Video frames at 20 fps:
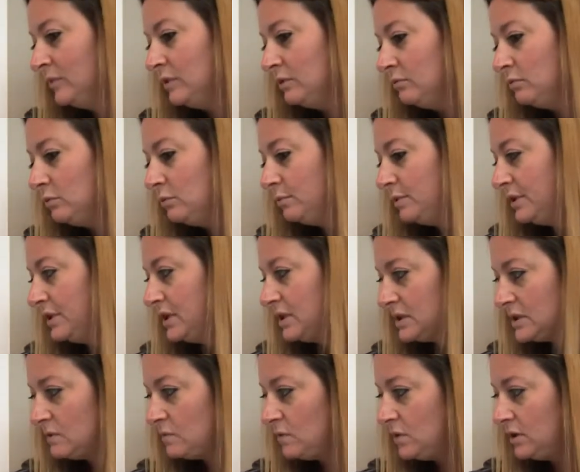We'll put
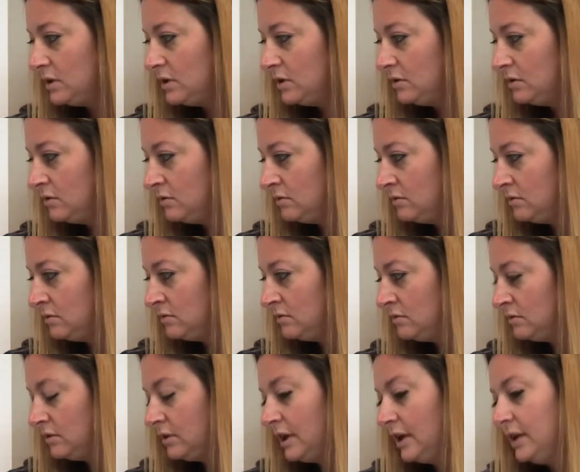this one
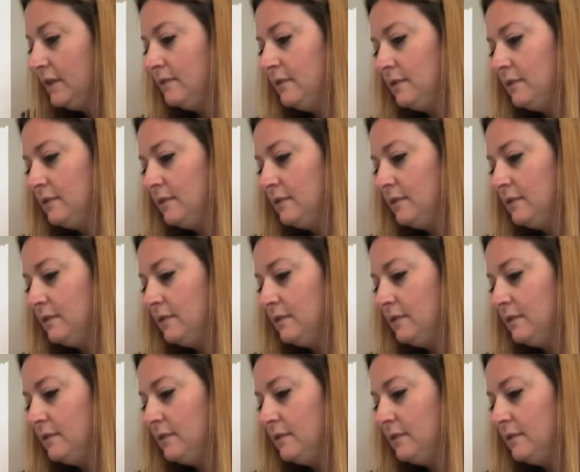kind of